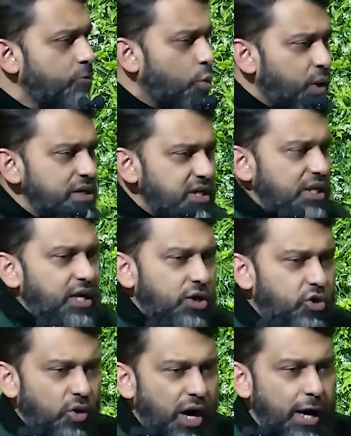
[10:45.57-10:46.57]
When did he
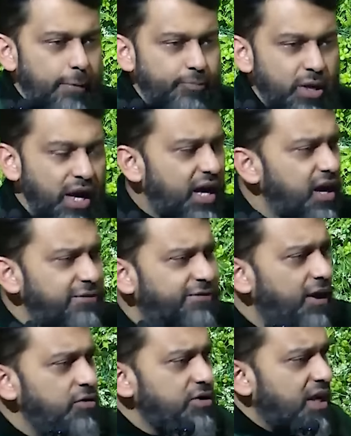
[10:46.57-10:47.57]
cry? And I
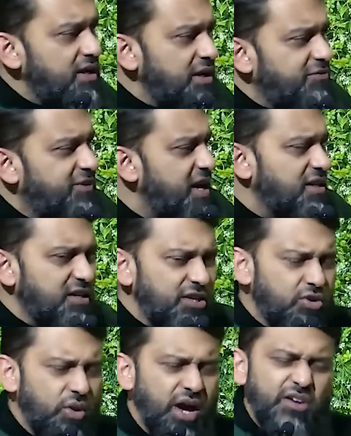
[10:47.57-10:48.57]
found that, in fact, he
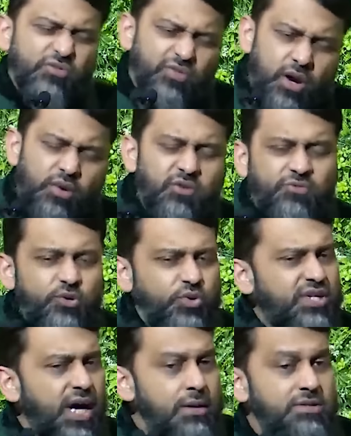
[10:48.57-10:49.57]
cried very few
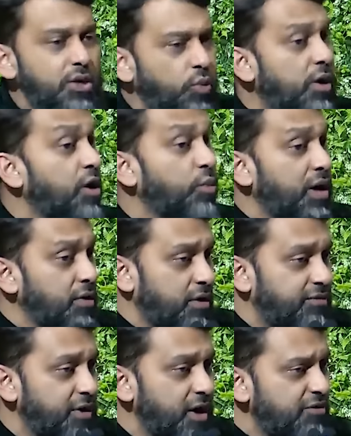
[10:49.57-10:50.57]
times that we're aware of.